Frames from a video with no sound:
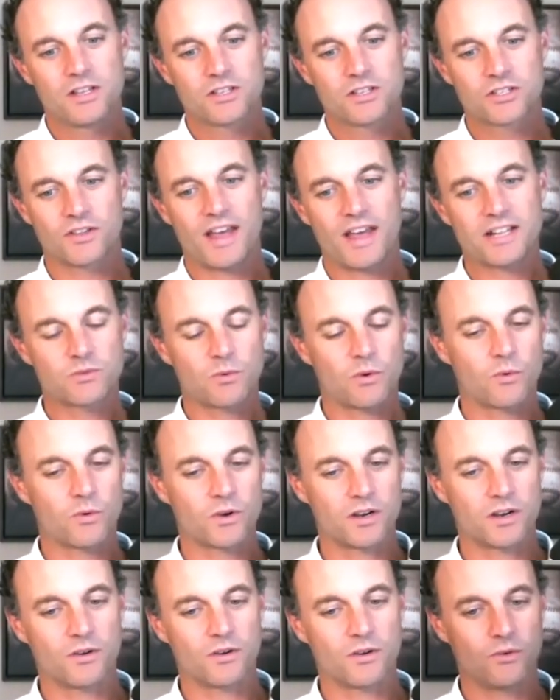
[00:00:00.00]
So that's what
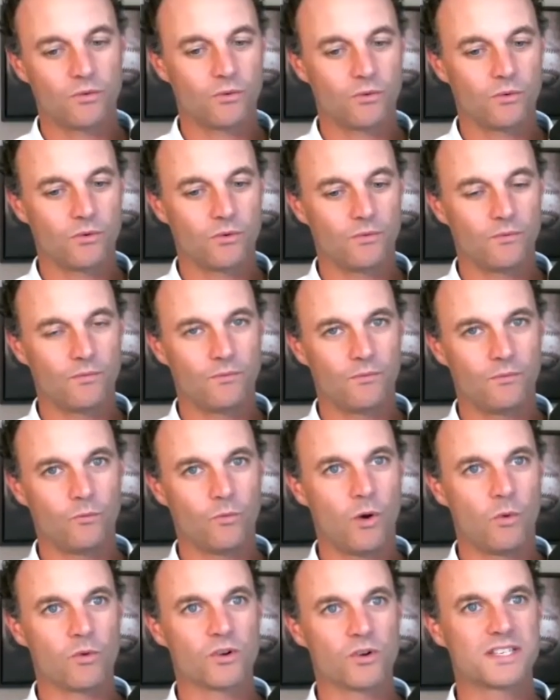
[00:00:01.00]

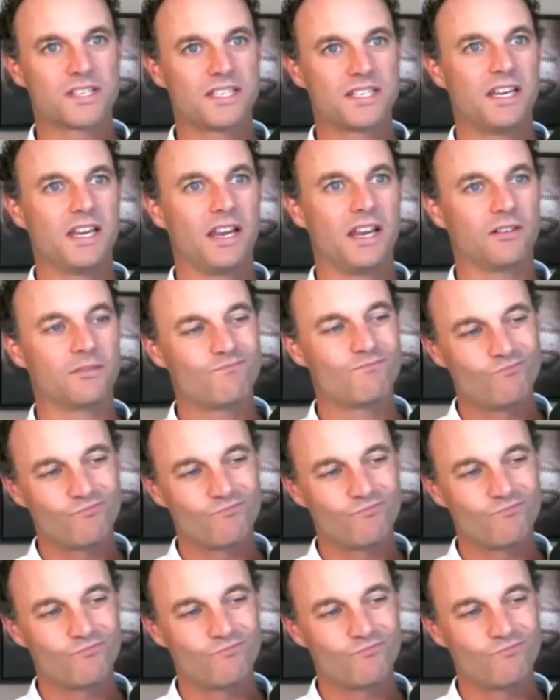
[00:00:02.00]
we're seeing.